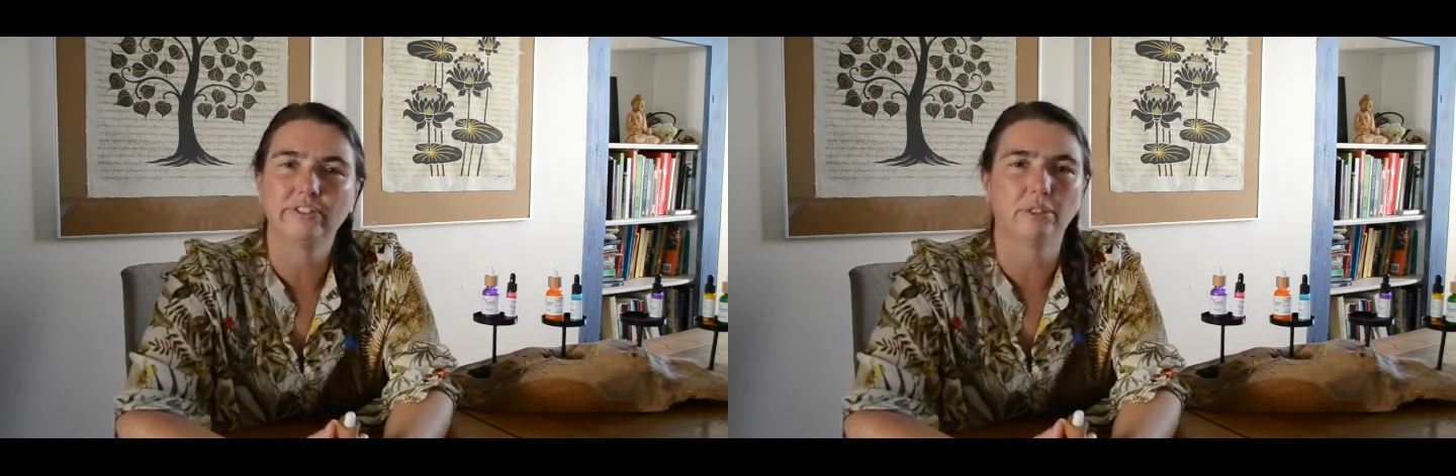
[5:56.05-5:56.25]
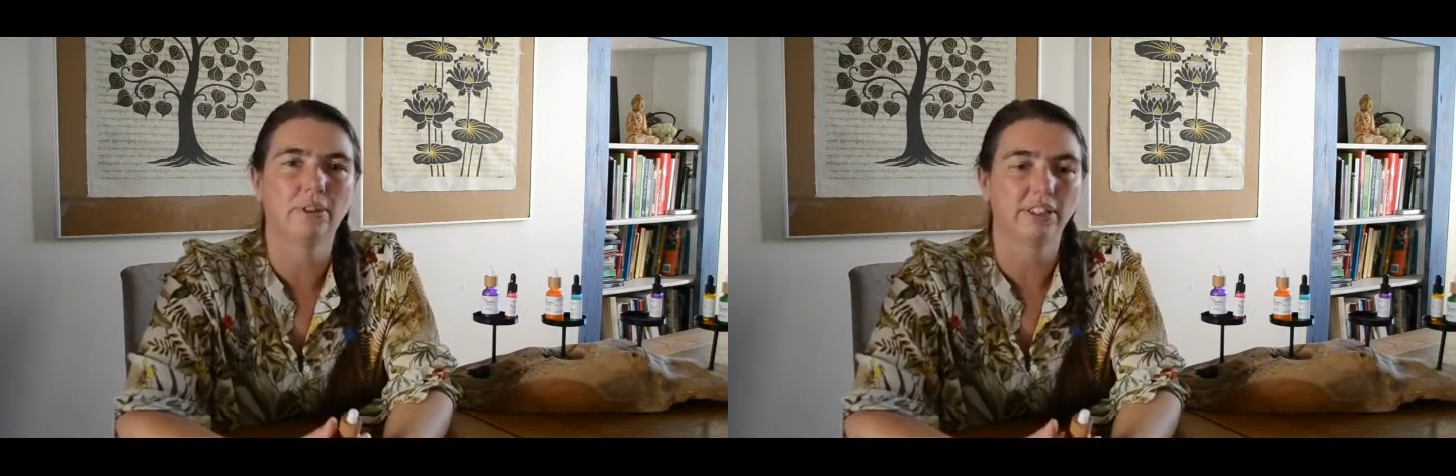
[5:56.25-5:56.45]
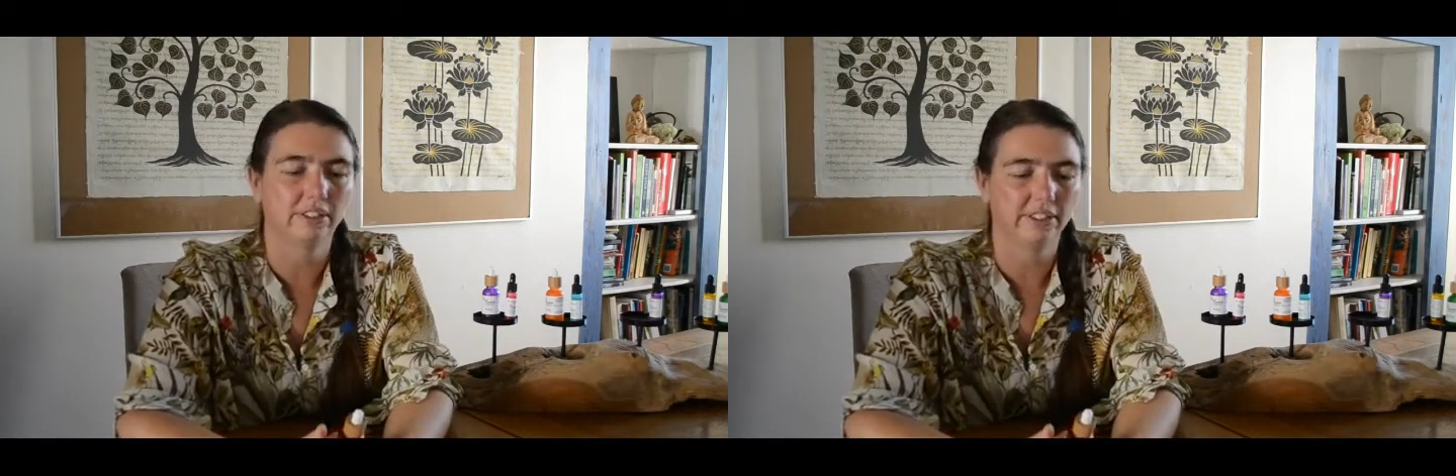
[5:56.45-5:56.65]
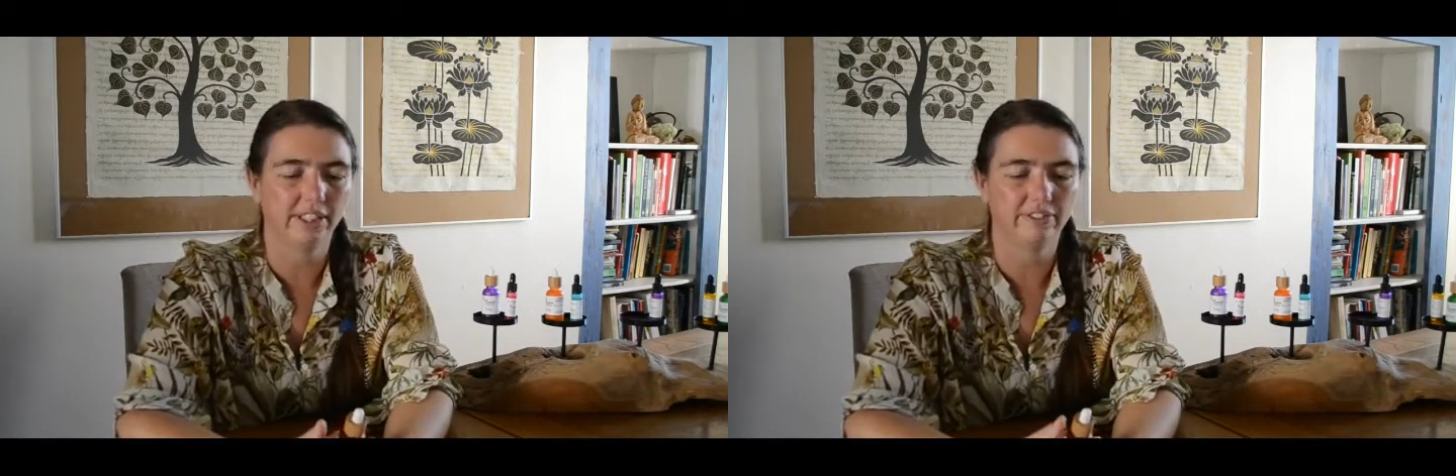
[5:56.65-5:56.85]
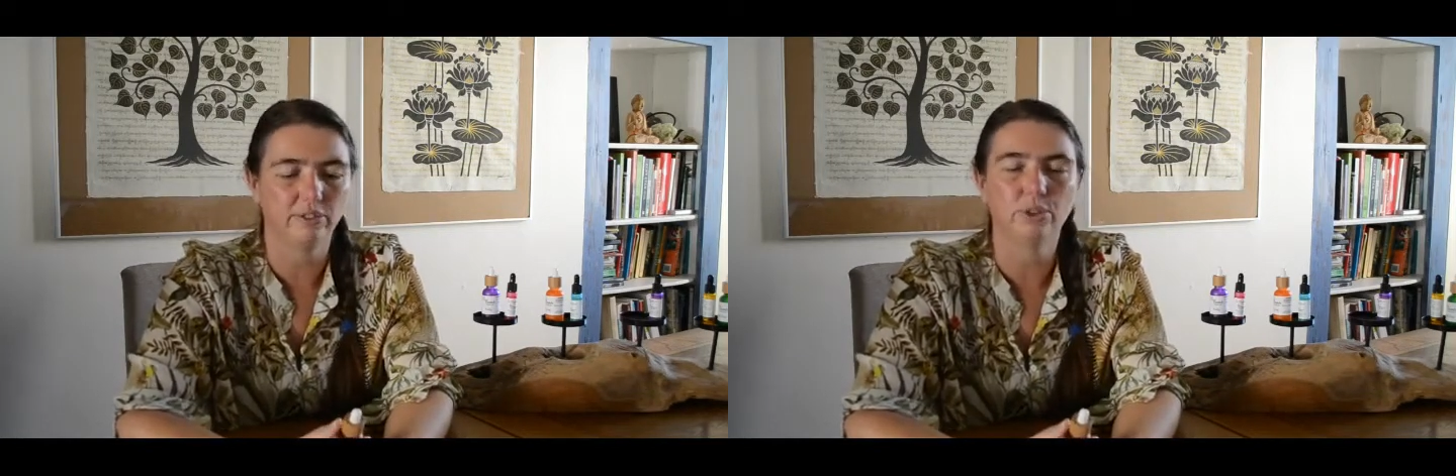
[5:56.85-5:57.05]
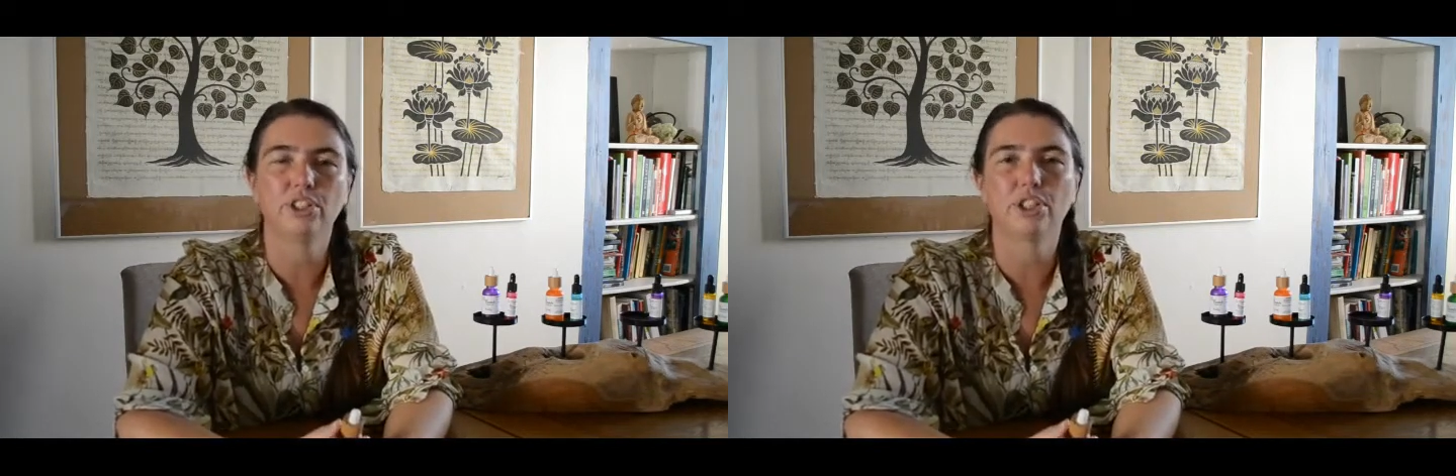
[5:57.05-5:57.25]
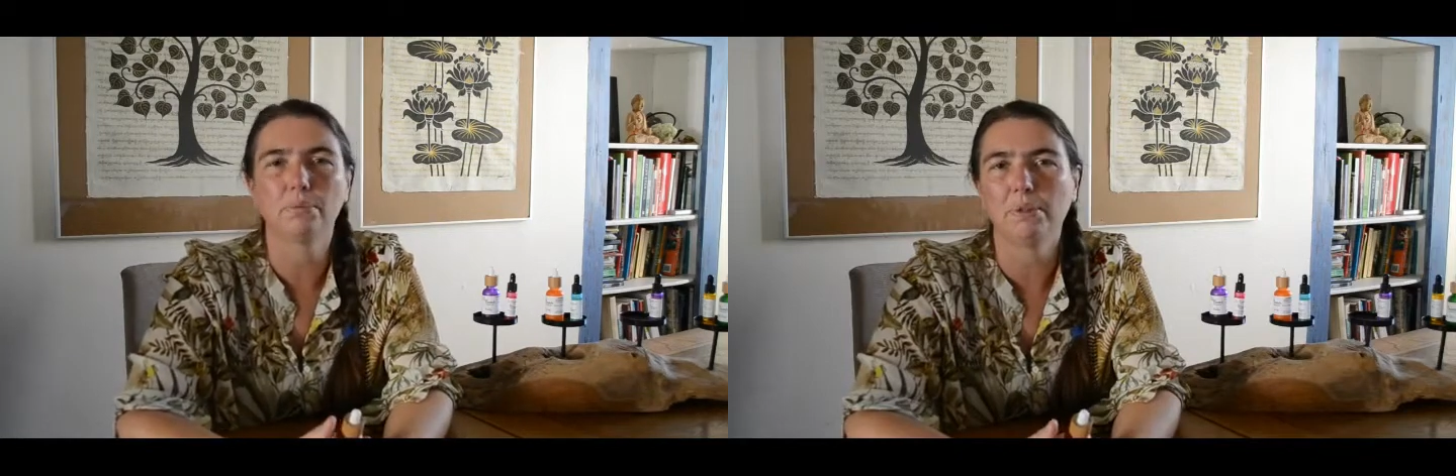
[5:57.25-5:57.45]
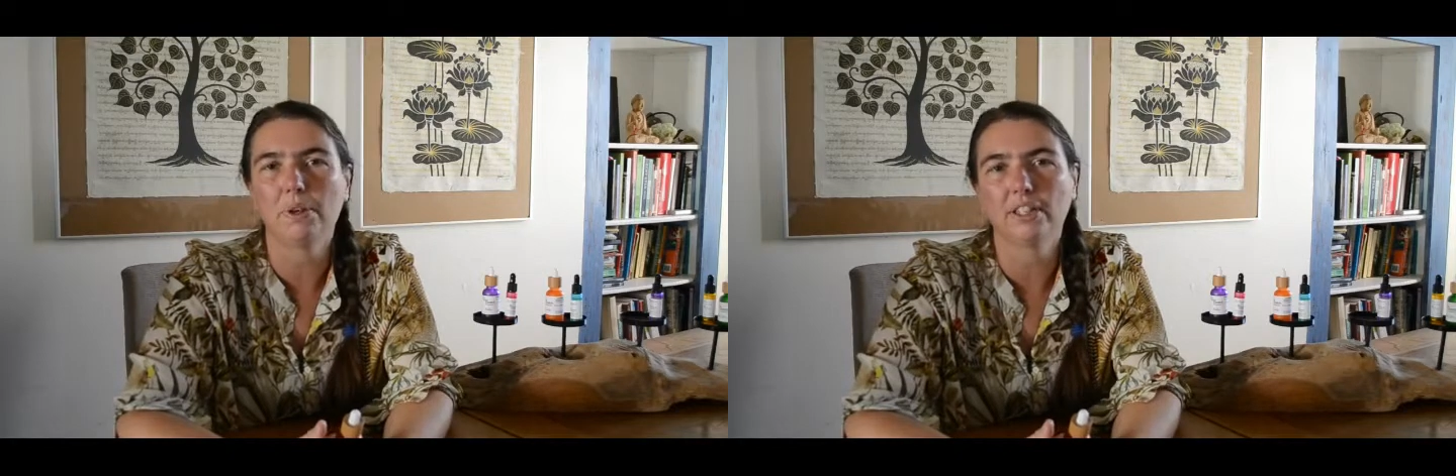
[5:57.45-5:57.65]
the water. If it would just
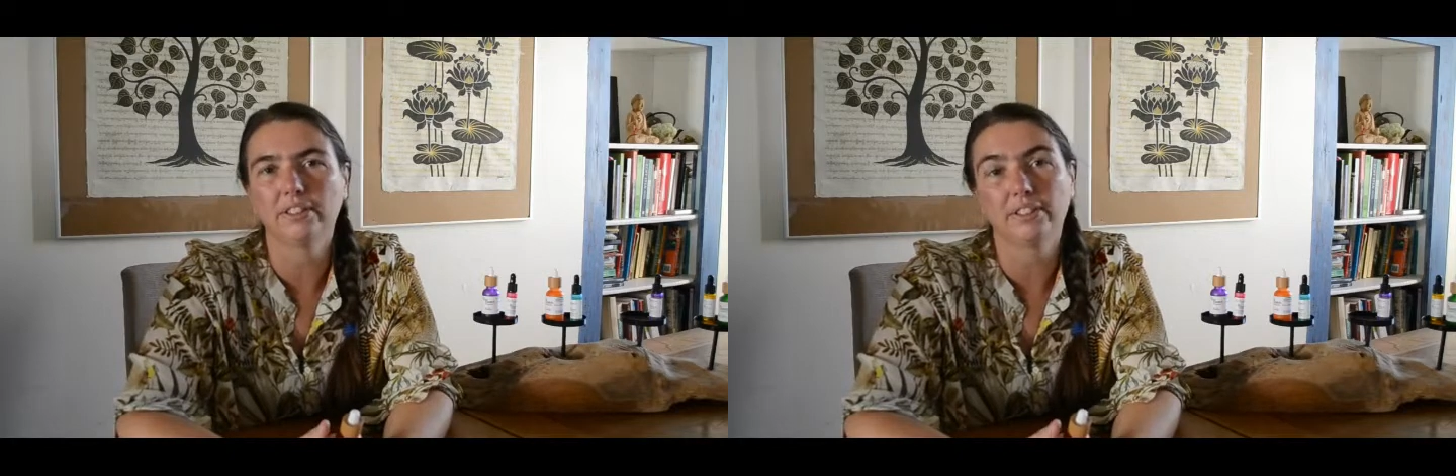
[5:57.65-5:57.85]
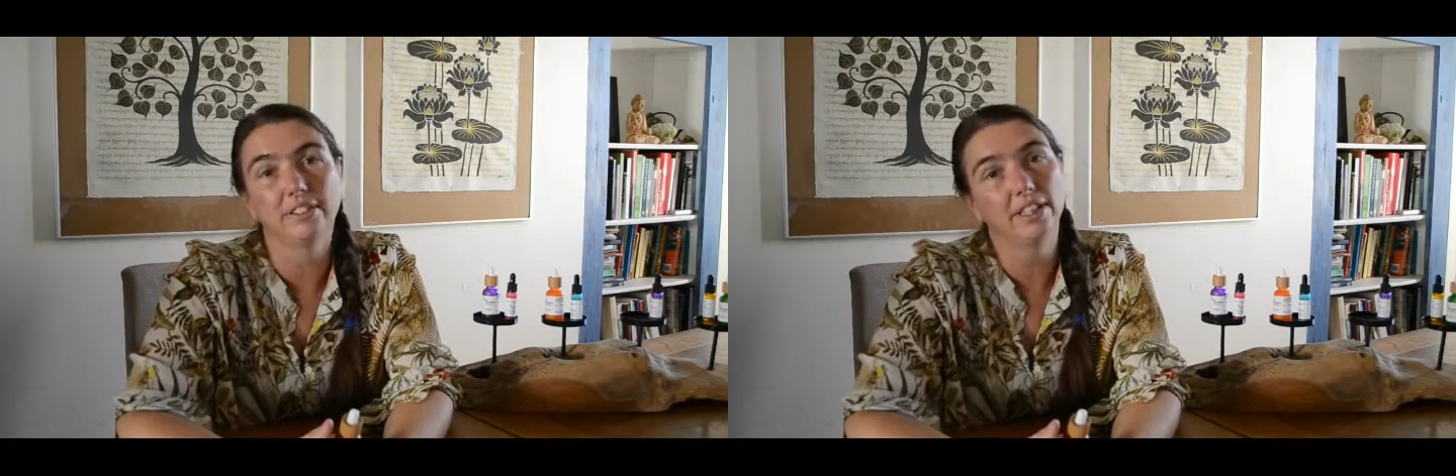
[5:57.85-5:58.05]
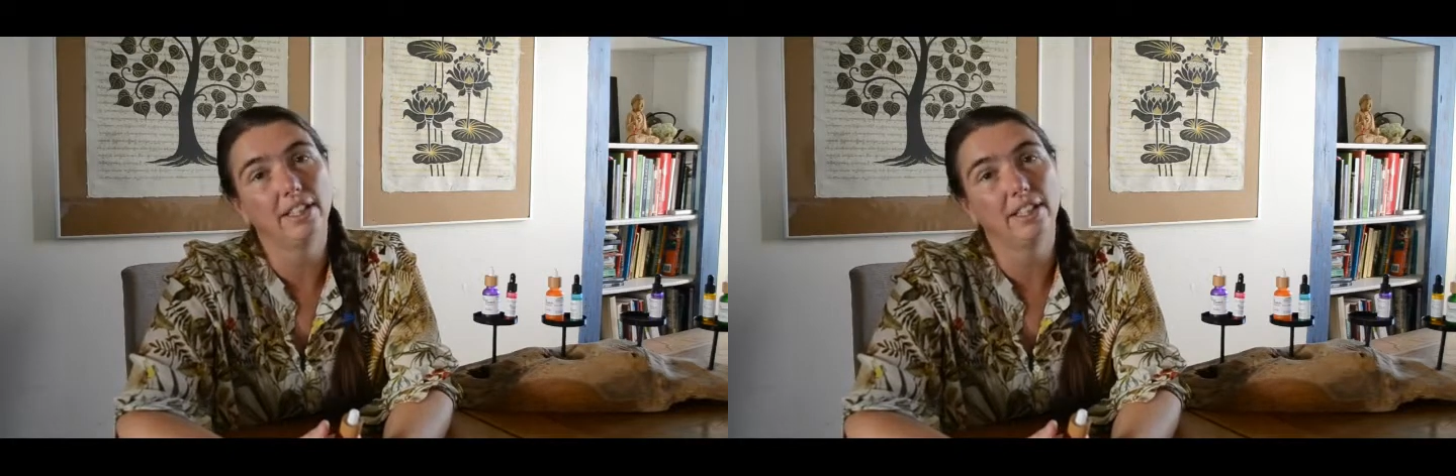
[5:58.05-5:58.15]
be water,